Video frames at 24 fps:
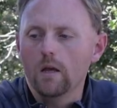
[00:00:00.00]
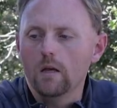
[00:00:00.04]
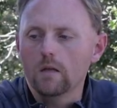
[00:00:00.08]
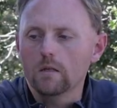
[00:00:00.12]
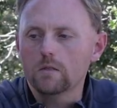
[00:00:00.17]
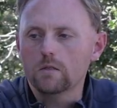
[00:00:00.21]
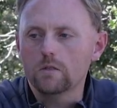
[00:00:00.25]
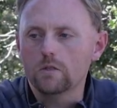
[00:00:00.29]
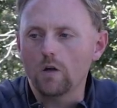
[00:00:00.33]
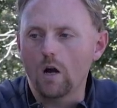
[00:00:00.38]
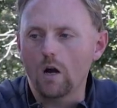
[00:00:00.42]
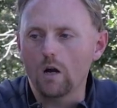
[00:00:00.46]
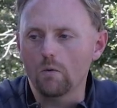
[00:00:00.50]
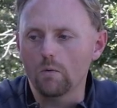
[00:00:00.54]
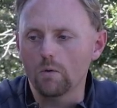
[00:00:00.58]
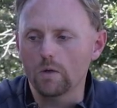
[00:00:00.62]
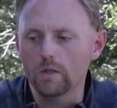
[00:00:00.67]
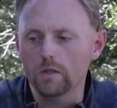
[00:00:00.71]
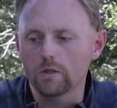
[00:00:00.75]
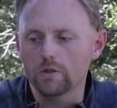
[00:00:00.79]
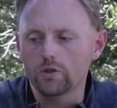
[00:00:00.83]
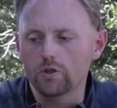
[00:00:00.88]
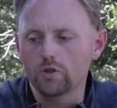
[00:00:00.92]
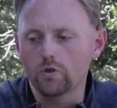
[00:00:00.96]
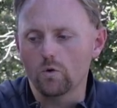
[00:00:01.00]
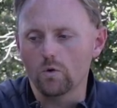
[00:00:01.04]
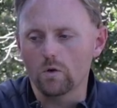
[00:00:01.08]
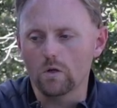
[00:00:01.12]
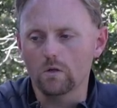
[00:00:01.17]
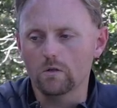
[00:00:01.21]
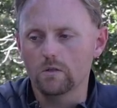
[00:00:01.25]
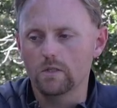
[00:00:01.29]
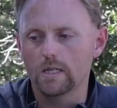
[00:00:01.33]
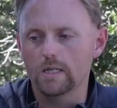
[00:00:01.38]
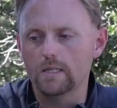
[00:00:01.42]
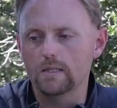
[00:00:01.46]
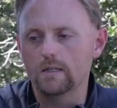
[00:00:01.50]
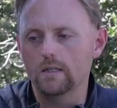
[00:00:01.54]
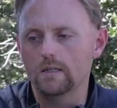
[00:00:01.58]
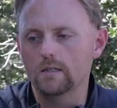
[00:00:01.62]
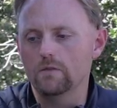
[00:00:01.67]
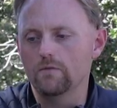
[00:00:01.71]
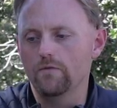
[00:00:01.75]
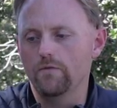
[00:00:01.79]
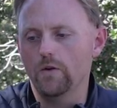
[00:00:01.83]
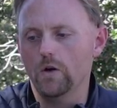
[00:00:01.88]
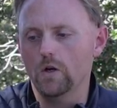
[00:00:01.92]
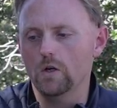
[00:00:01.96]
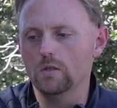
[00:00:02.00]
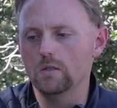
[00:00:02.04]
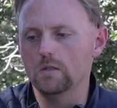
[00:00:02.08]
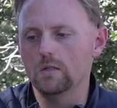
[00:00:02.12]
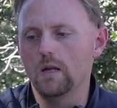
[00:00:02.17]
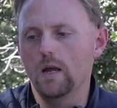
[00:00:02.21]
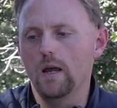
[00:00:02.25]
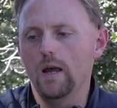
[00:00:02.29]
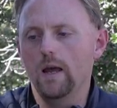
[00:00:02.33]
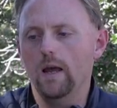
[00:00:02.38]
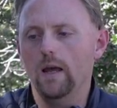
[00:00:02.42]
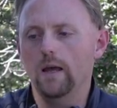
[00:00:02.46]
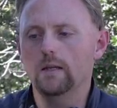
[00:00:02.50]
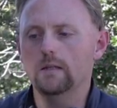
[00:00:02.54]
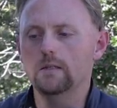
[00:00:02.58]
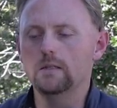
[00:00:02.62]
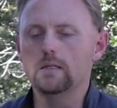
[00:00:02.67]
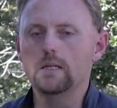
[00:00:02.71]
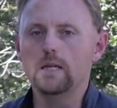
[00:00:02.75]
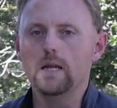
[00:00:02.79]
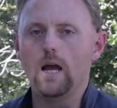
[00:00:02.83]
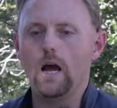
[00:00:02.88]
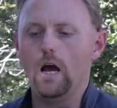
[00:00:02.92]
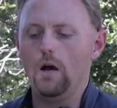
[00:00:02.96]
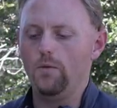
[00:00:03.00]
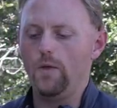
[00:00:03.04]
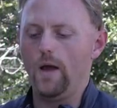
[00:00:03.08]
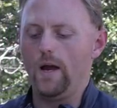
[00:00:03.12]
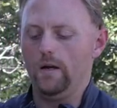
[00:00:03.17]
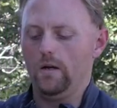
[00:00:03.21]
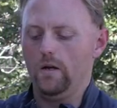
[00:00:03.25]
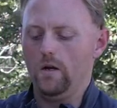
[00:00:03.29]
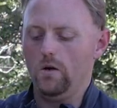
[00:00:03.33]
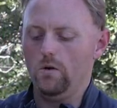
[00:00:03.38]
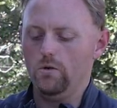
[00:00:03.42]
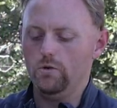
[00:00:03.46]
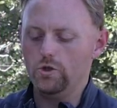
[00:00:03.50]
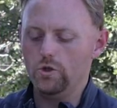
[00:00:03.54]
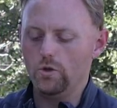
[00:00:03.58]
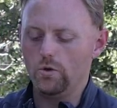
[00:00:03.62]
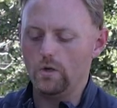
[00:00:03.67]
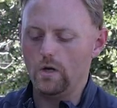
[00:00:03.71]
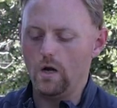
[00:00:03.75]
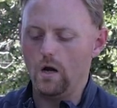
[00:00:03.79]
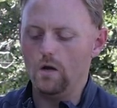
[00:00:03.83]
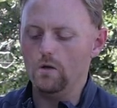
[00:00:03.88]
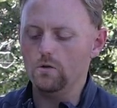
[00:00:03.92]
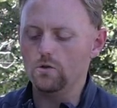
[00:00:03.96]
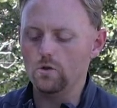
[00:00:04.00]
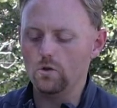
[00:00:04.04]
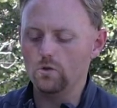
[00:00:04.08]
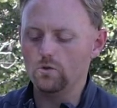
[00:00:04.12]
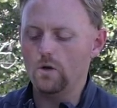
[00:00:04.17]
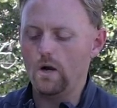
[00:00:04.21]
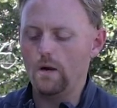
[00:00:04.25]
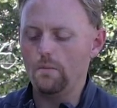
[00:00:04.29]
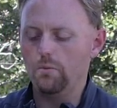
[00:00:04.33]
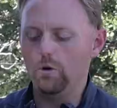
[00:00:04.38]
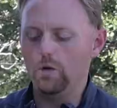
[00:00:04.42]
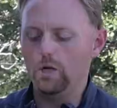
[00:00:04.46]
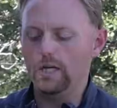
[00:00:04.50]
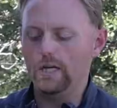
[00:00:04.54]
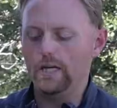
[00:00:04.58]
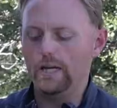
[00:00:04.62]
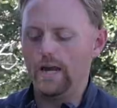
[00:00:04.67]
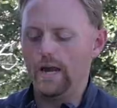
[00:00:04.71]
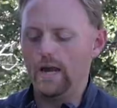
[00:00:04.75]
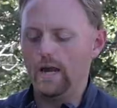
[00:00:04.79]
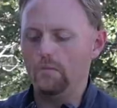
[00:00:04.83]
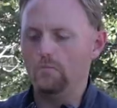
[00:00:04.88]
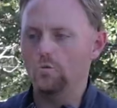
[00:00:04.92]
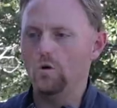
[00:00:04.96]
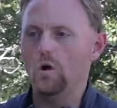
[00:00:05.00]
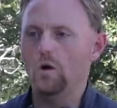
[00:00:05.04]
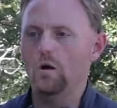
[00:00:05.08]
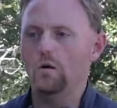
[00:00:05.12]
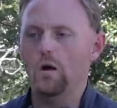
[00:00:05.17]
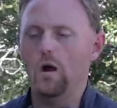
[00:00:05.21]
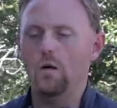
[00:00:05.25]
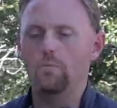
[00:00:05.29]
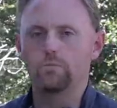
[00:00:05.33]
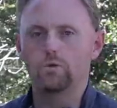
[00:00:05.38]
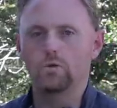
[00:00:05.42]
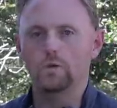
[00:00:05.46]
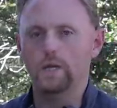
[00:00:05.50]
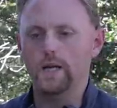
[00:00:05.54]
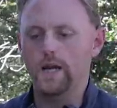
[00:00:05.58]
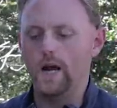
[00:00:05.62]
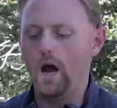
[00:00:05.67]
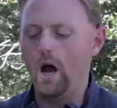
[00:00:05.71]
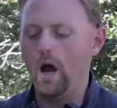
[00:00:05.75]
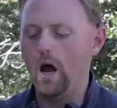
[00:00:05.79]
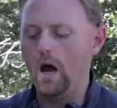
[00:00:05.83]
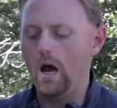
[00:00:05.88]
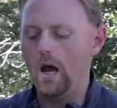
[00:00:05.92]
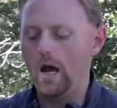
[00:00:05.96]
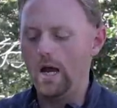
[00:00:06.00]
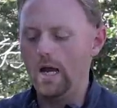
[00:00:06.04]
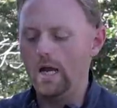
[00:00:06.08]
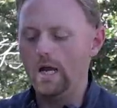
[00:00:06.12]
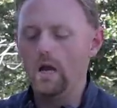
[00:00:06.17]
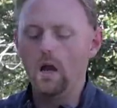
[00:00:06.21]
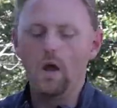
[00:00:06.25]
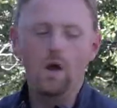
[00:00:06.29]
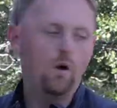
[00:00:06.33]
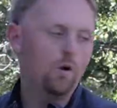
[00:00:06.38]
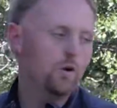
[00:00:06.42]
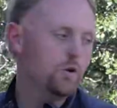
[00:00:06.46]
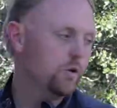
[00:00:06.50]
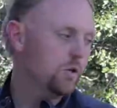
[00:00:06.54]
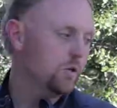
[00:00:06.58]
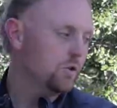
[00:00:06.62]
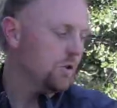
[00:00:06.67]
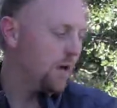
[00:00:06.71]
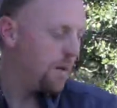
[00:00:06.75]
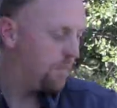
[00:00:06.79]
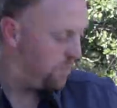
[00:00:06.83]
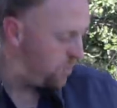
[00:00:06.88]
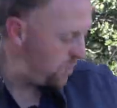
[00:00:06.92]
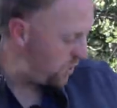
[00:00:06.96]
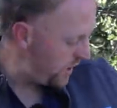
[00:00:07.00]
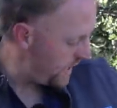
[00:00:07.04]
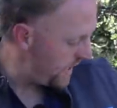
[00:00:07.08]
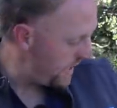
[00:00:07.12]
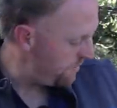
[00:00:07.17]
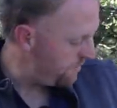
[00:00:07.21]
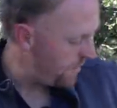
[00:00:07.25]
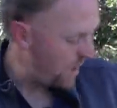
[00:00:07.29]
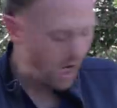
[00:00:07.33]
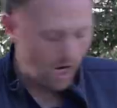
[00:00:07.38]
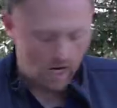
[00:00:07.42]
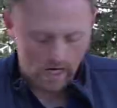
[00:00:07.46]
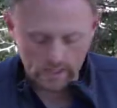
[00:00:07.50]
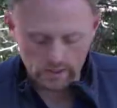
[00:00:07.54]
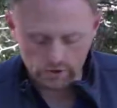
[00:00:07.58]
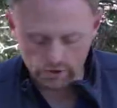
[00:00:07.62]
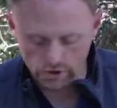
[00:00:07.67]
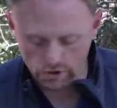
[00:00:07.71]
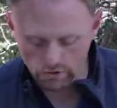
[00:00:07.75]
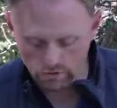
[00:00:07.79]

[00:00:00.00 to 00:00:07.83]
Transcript: Start with a shorter distance first and see how that goes. You can also try putting the camera up really high, or you can try putting it behind